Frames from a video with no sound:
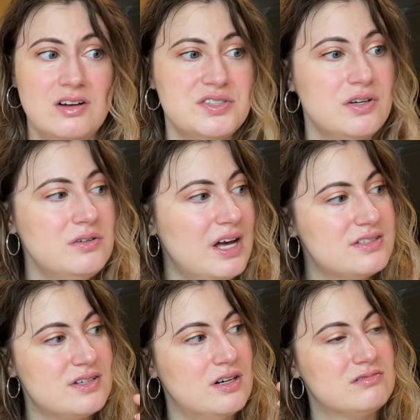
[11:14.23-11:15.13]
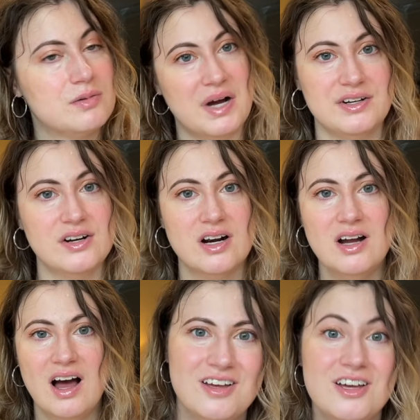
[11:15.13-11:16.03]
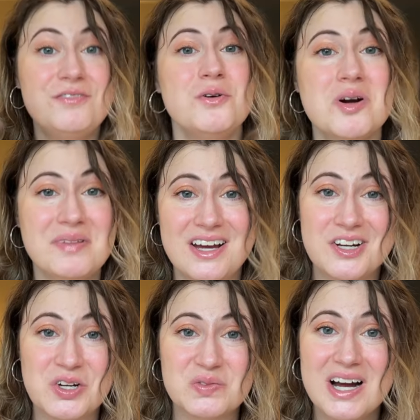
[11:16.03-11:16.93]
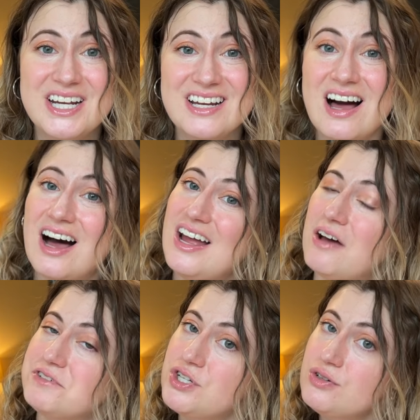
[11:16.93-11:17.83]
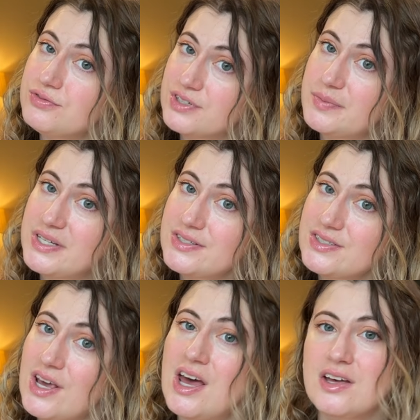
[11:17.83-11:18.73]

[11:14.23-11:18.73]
Also, as a reminder, if you are planning your wedding, I have two freebies.